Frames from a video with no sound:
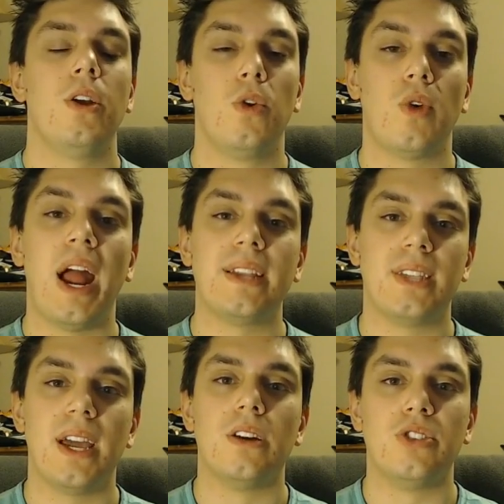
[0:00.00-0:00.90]
grass
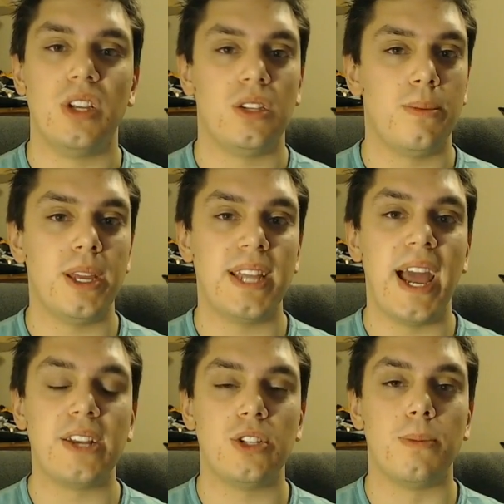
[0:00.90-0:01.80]
energy to be
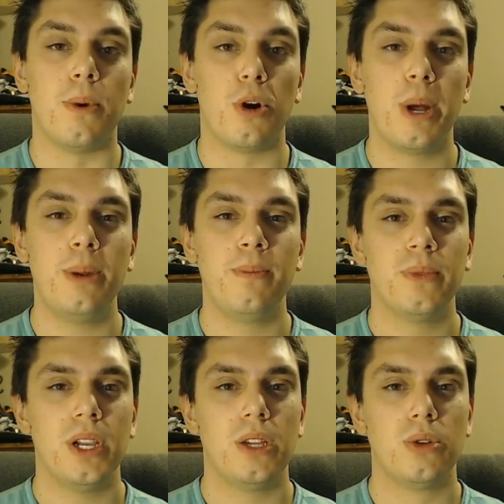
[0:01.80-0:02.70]
attached to your Pokemon
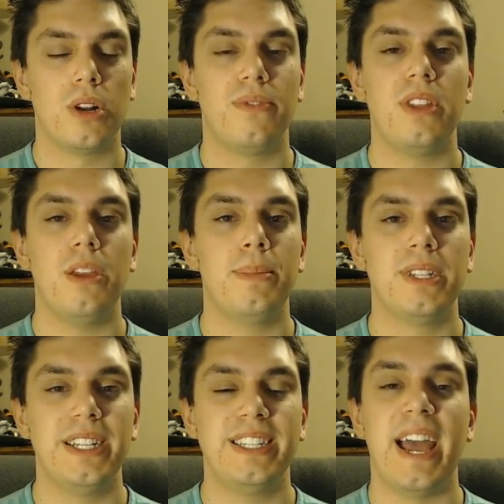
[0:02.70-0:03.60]
in order for the
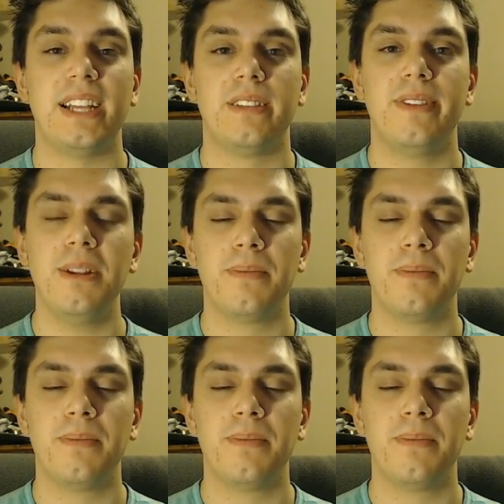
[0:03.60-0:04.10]
ability to activate,